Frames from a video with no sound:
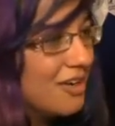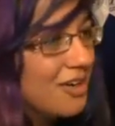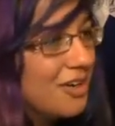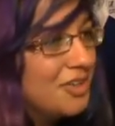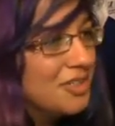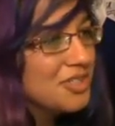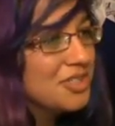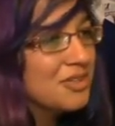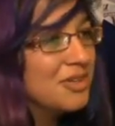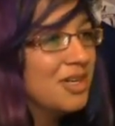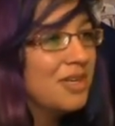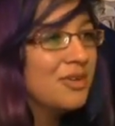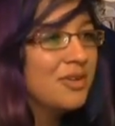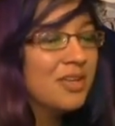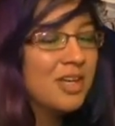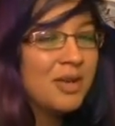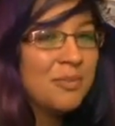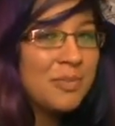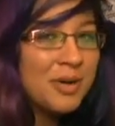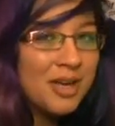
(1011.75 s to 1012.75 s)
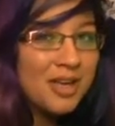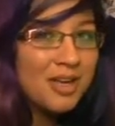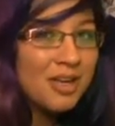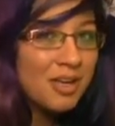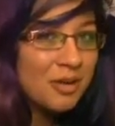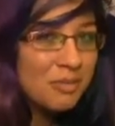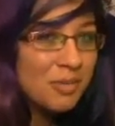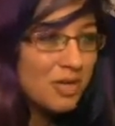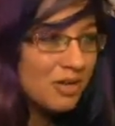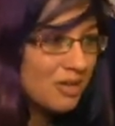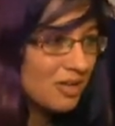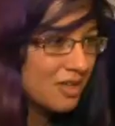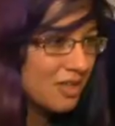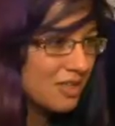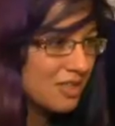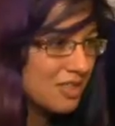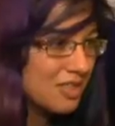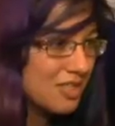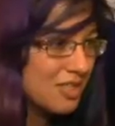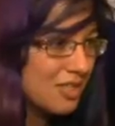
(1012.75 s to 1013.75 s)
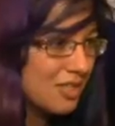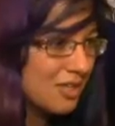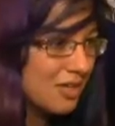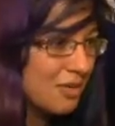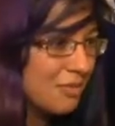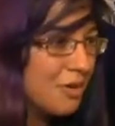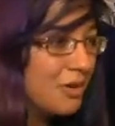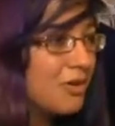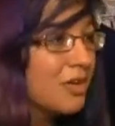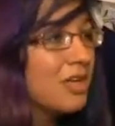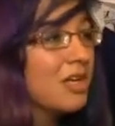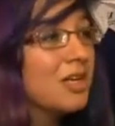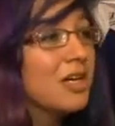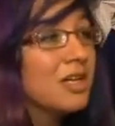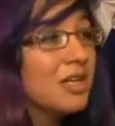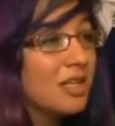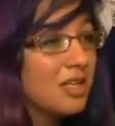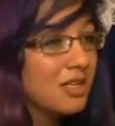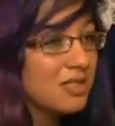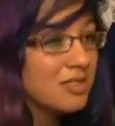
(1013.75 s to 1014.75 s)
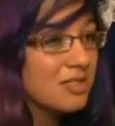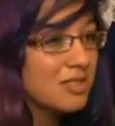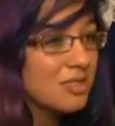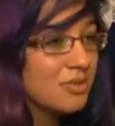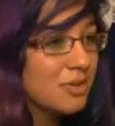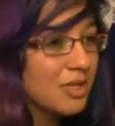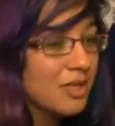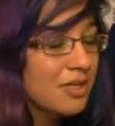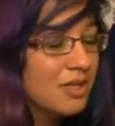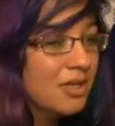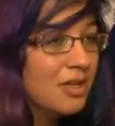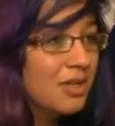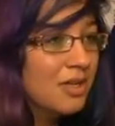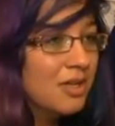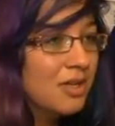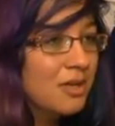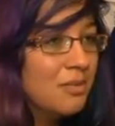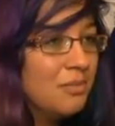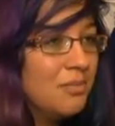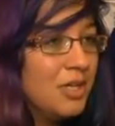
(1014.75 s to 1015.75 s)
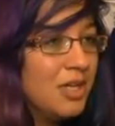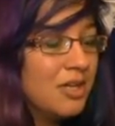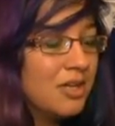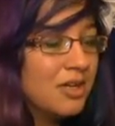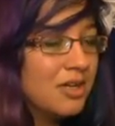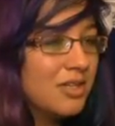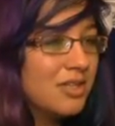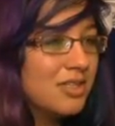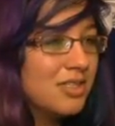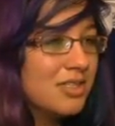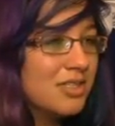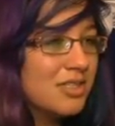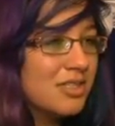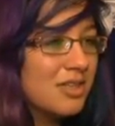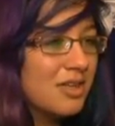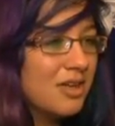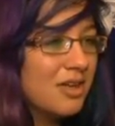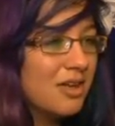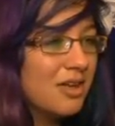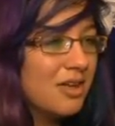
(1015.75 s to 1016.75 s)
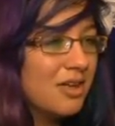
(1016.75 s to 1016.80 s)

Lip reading: Also, I don't like buying American honey, excuse me, because